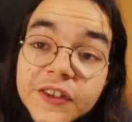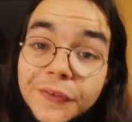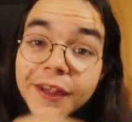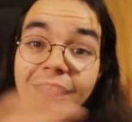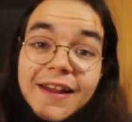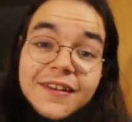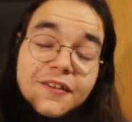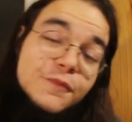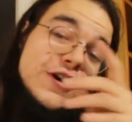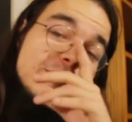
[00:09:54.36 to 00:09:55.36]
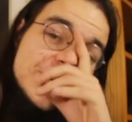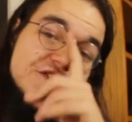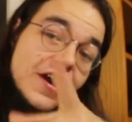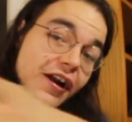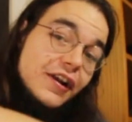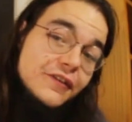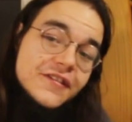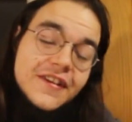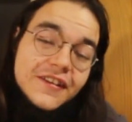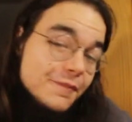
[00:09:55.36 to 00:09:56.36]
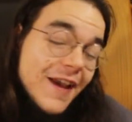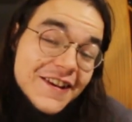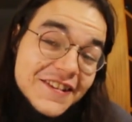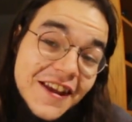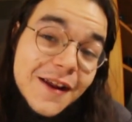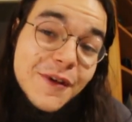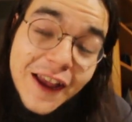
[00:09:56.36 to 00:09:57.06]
So yeah, this pretty much concludes this Ben's Time